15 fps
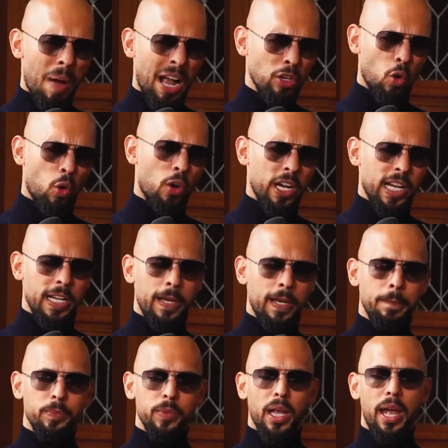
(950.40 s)
minority.
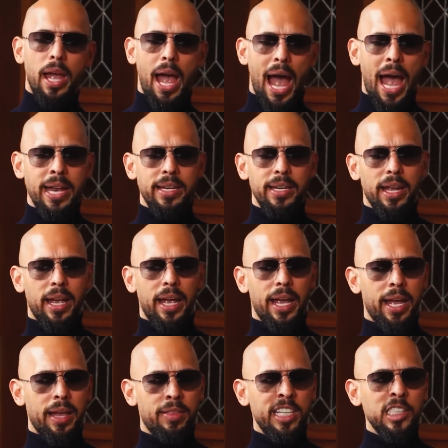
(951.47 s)
And
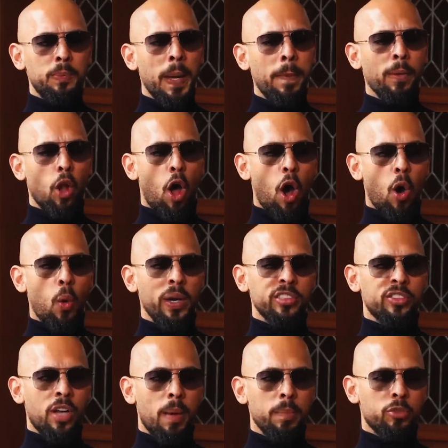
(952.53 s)
these people
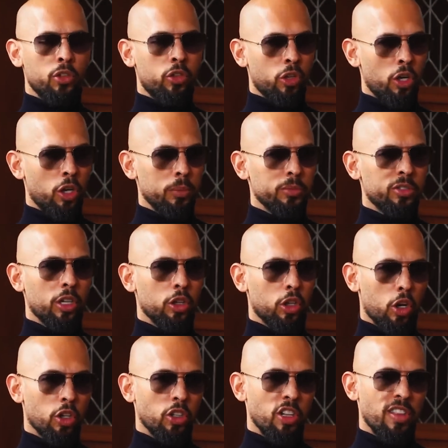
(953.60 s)
always come to terms and
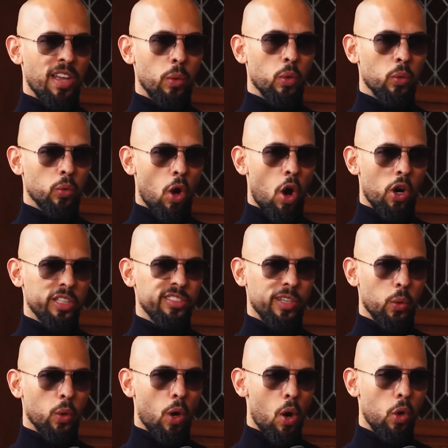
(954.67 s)
learn that they were wrong as they
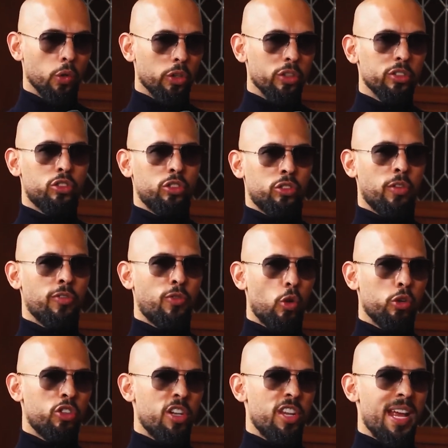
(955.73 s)
were older. It's just
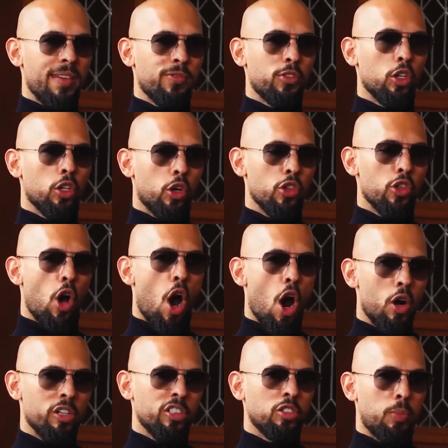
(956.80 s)
unfortunate they have to learn the
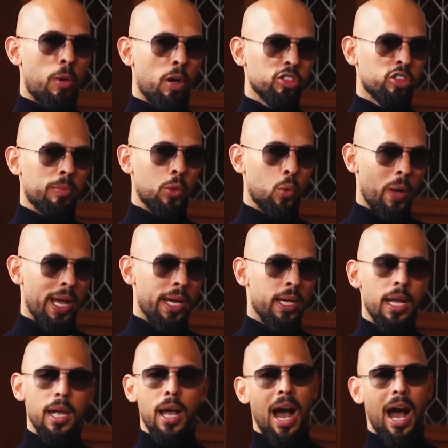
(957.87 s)
hardest possible way.
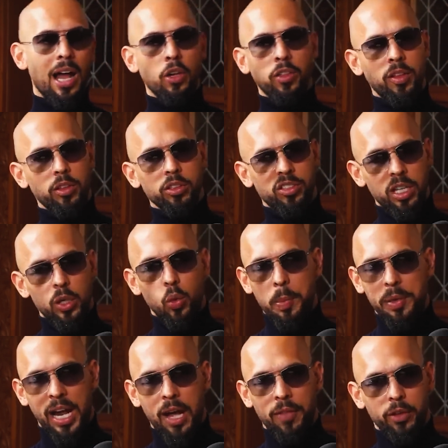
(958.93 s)
I don't think there's any
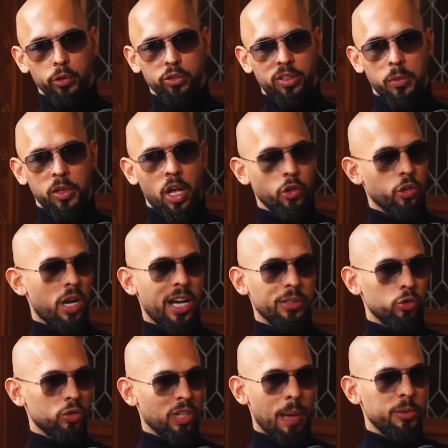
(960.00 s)
woman out there who's slept with 100 guys
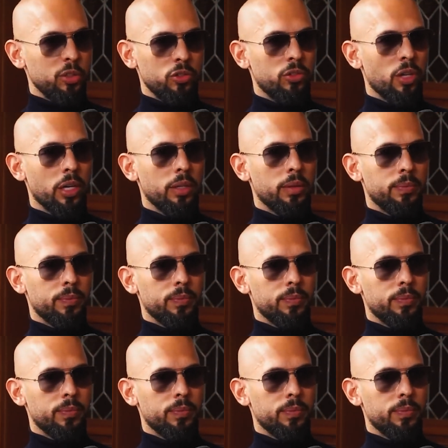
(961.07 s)
who's happy she's done it.